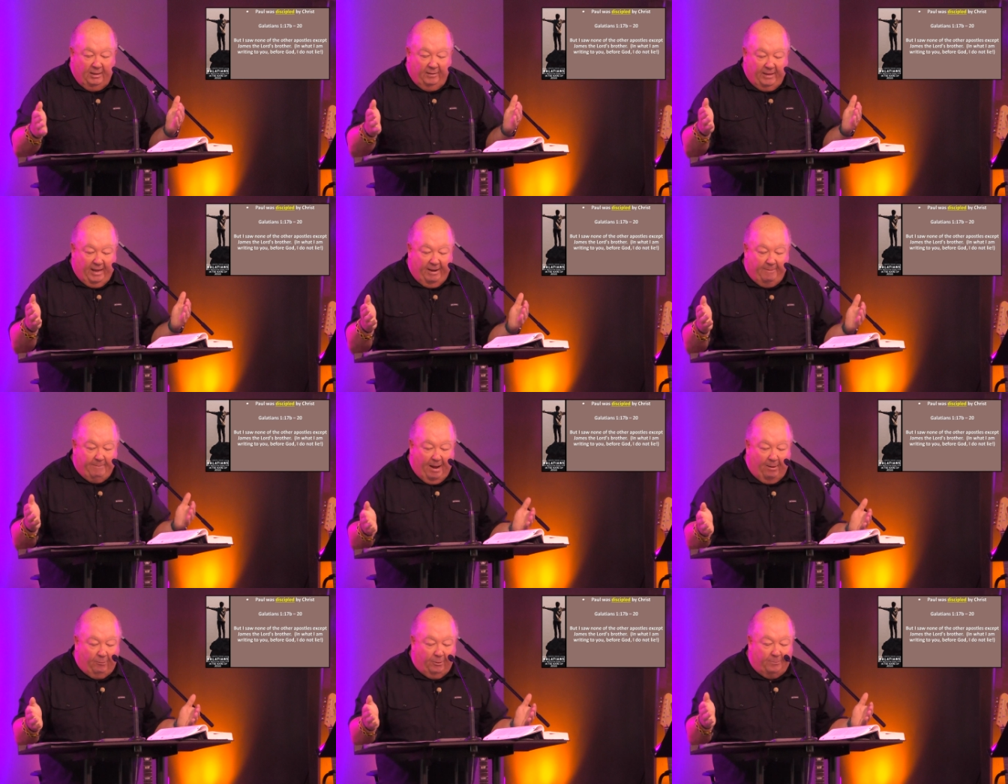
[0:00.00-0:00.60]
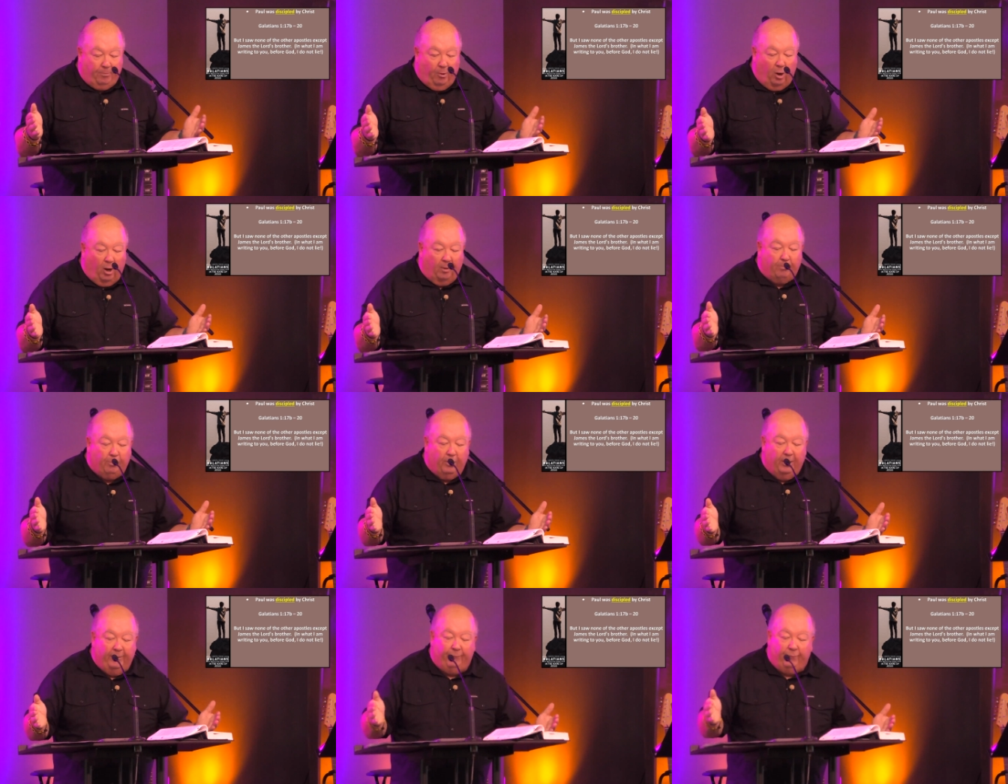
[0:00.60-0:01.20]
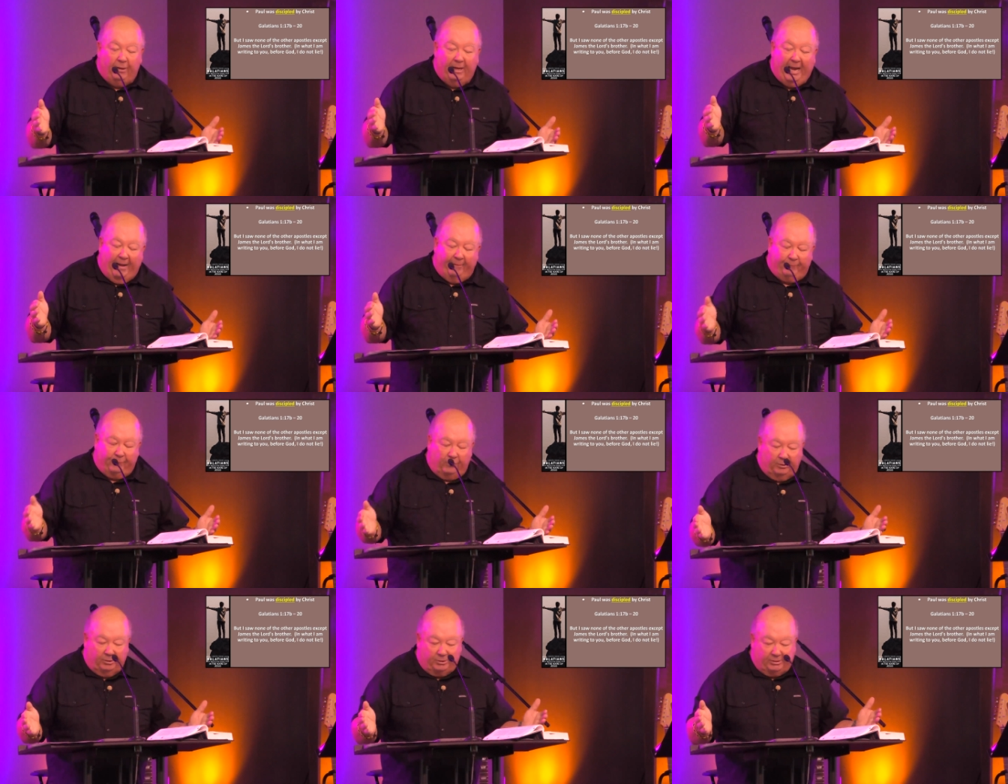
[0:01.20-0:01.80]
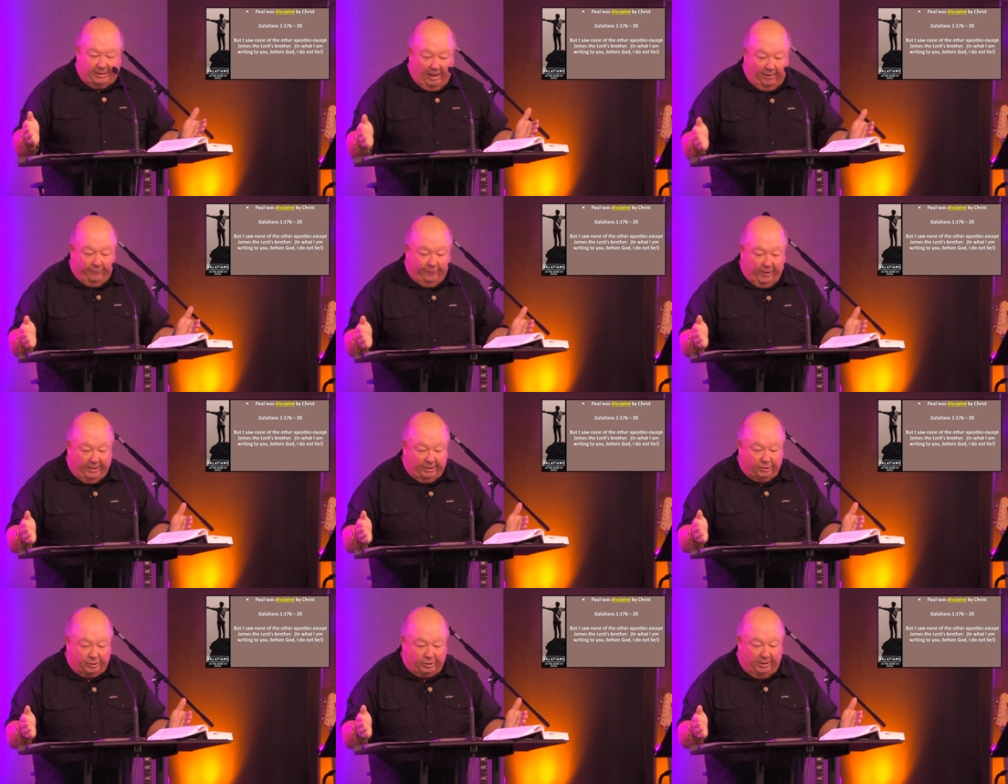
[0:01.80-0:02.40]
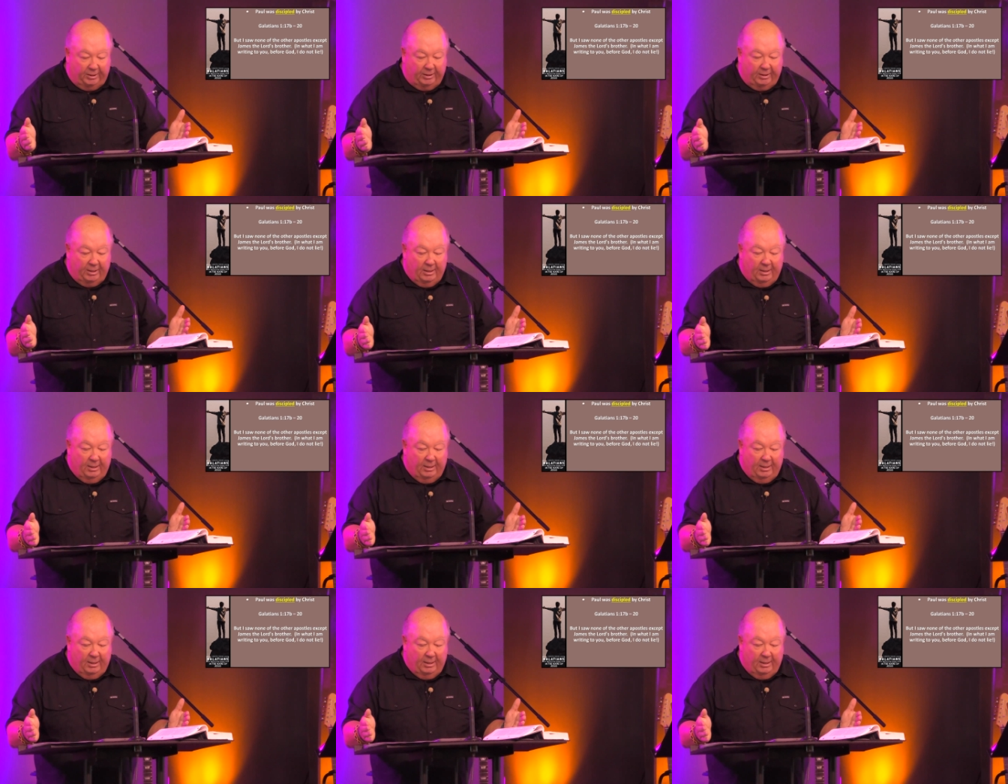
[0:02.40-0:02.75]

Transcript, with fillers: they met with Paul briefly after his salvation,